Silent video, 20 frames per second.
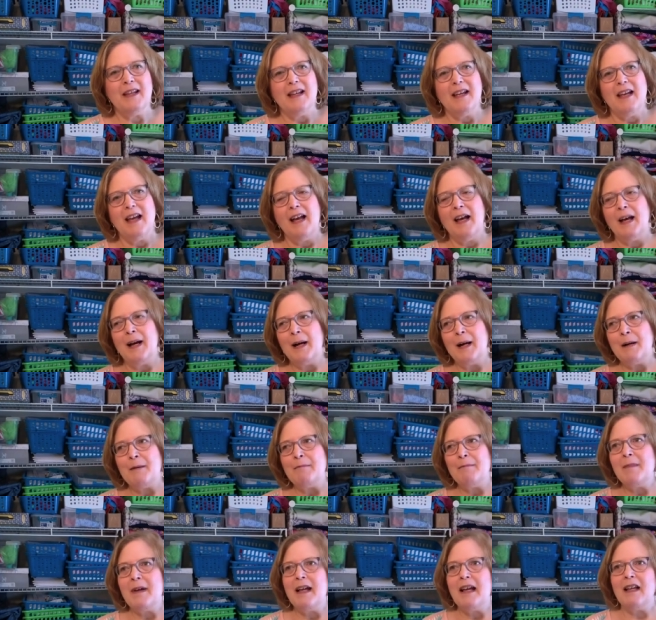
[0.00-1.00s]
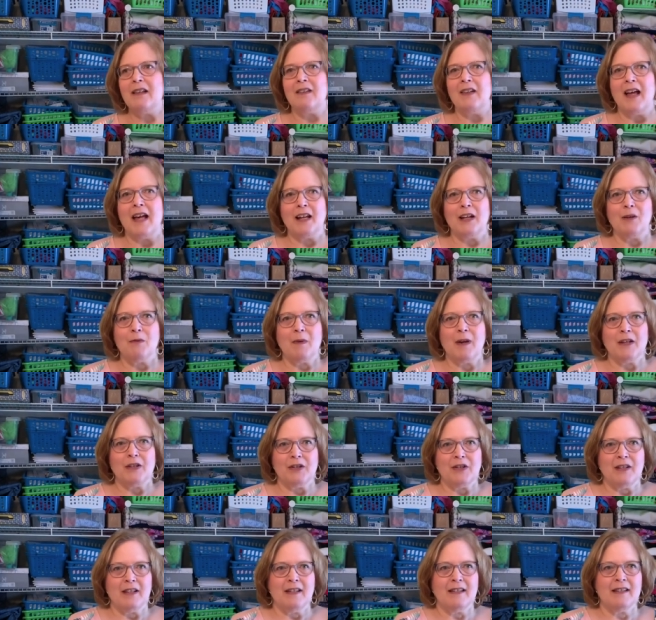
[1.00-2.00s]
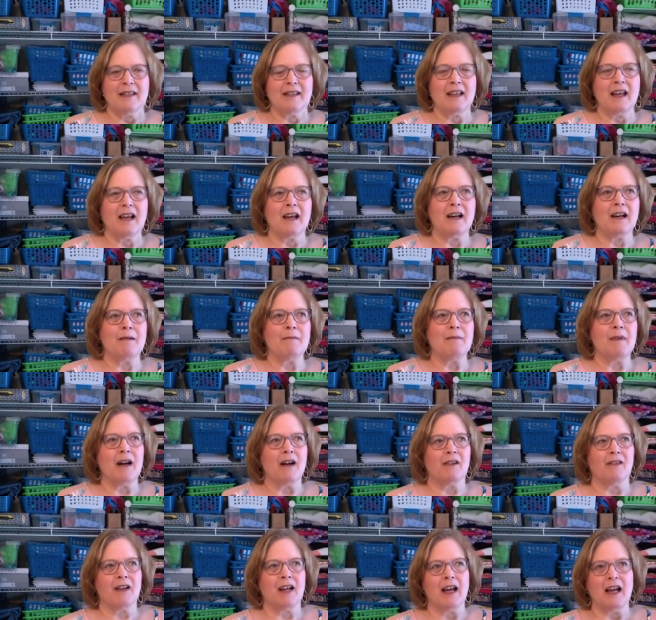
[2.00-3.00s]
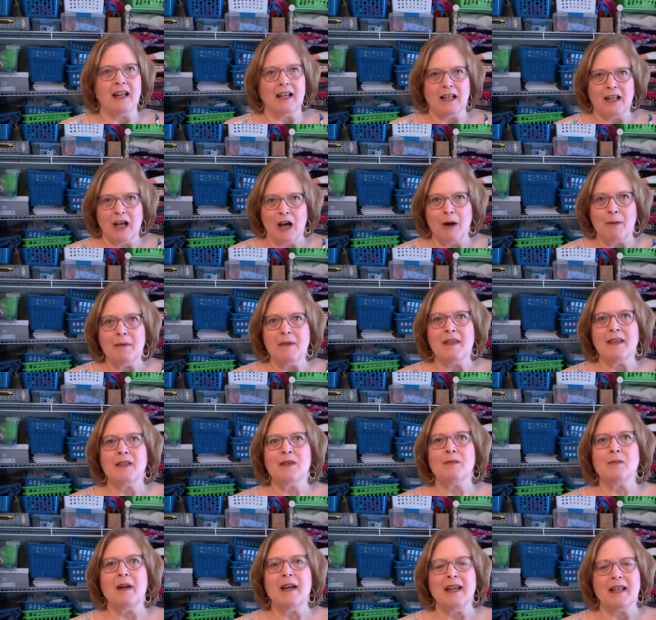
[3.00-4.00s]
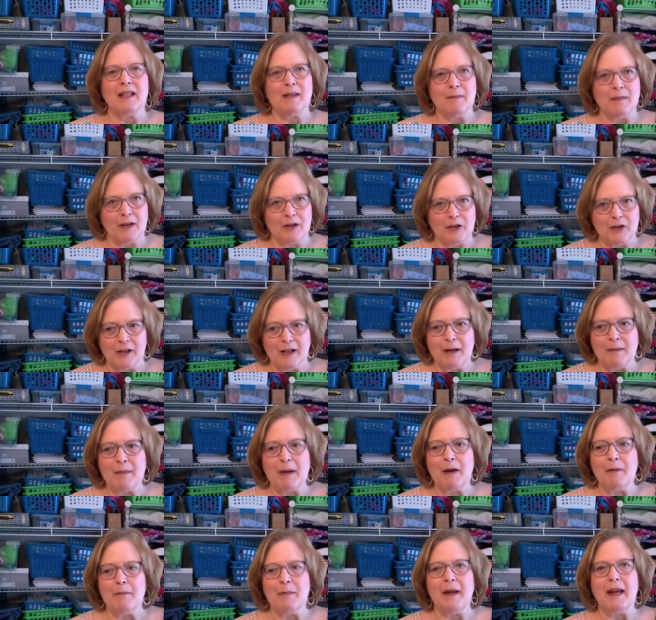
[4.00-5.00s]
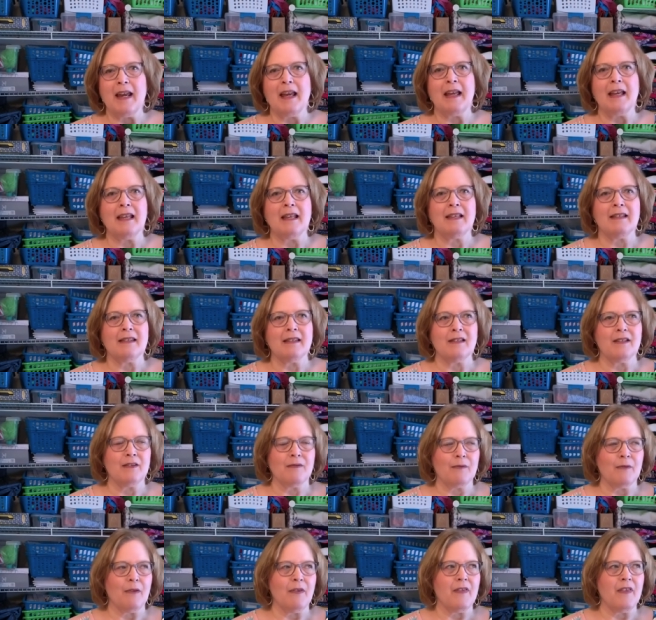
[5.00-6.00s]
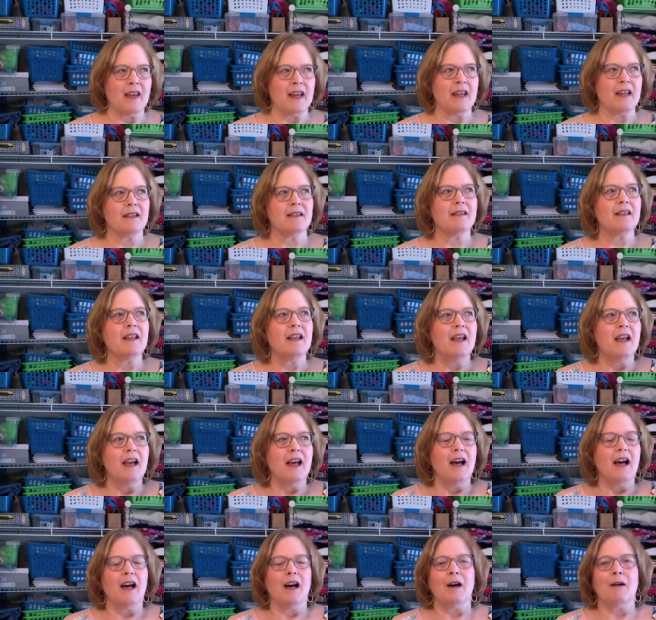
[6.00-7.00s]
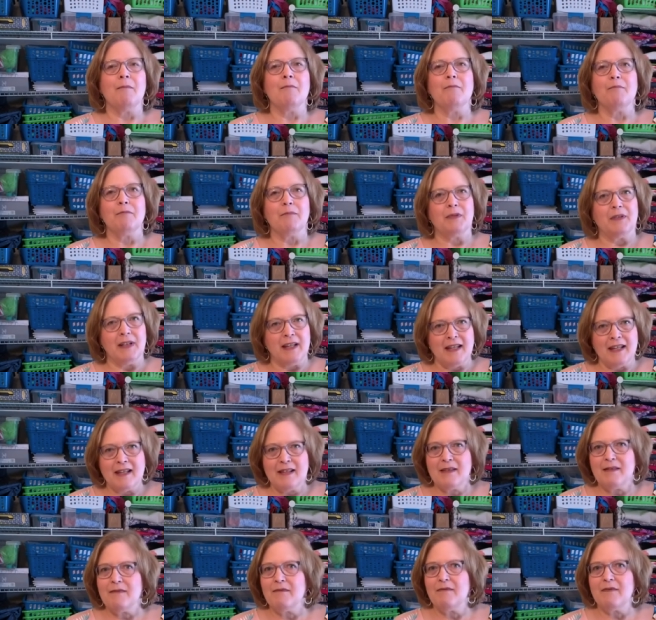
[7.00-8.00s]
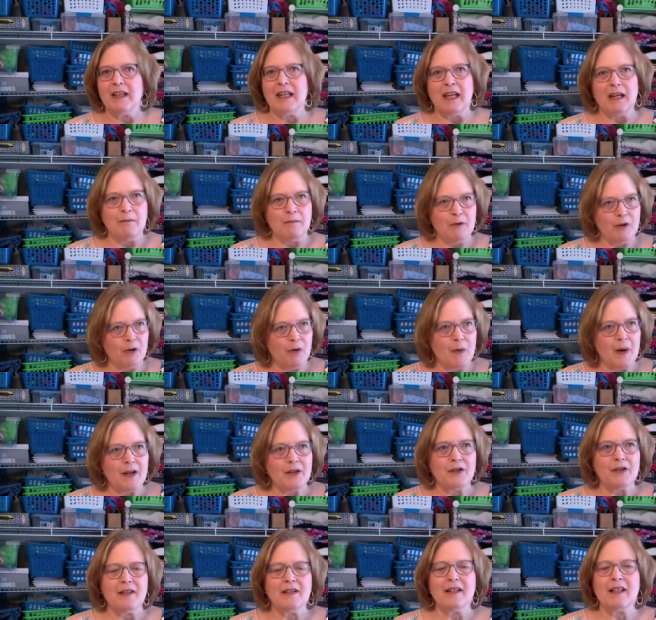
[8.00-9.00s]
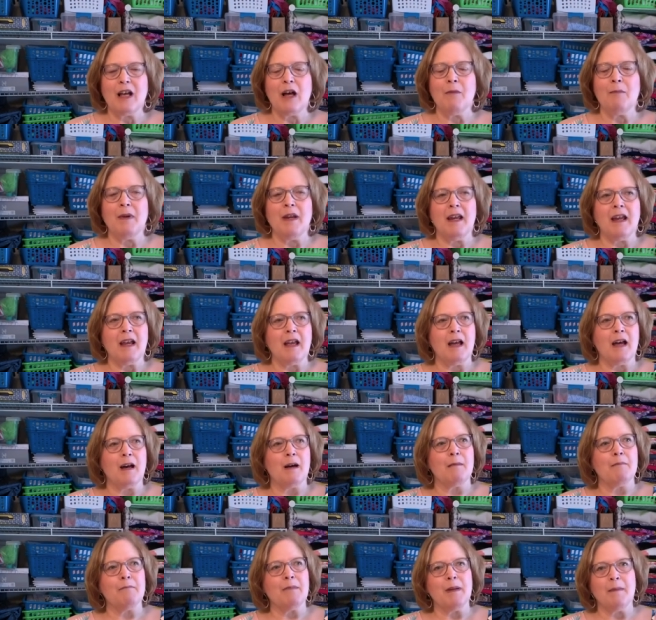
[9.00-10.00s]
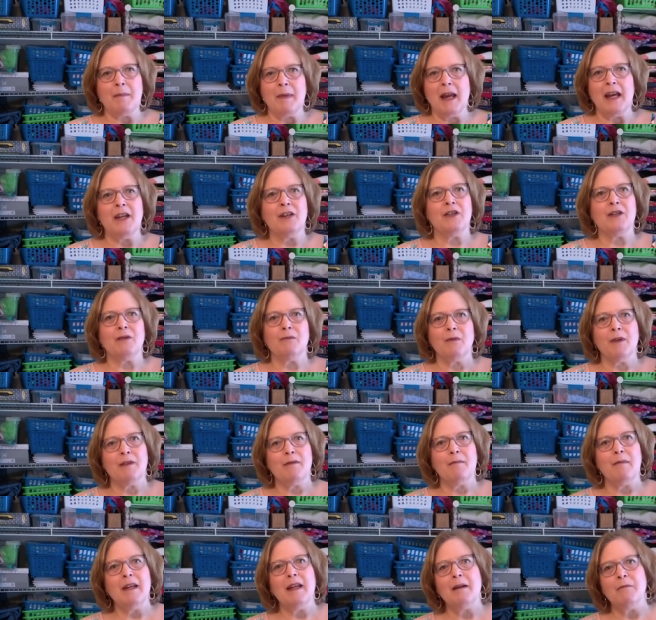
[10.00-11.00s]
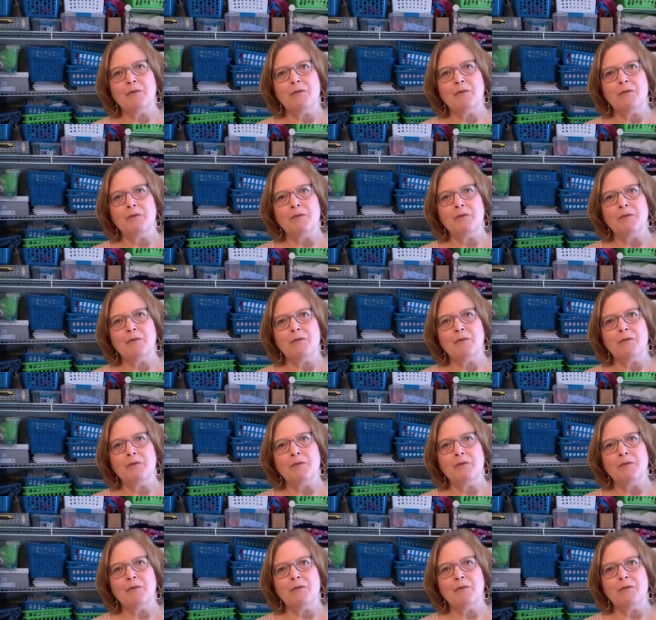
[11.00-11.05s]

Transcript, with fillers: A lot of questions are kind of coming this way, especially about pants and different things. Please keep your questions coming. Be patient with me.